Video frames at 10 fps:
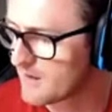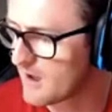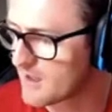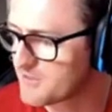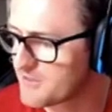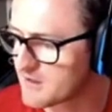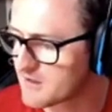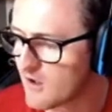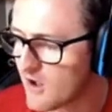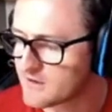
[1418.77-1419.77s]

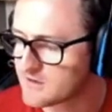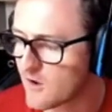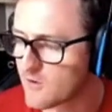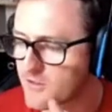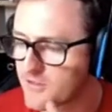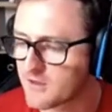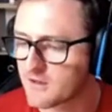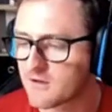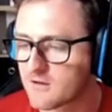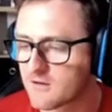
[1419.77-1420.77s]
I don't
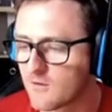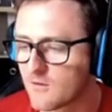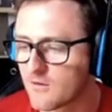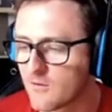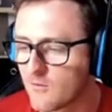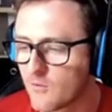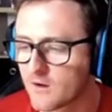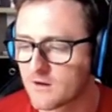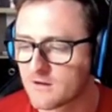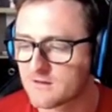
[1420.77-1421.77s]
think we're
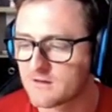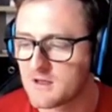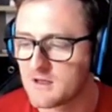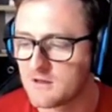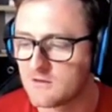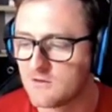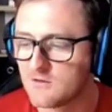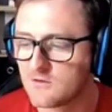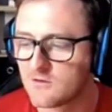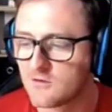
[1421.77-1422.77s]
going to see
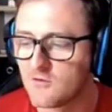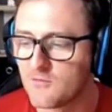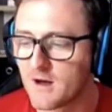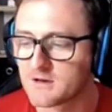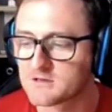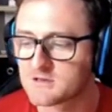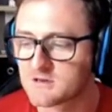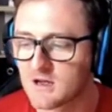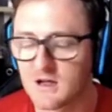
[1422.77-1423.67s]
too much.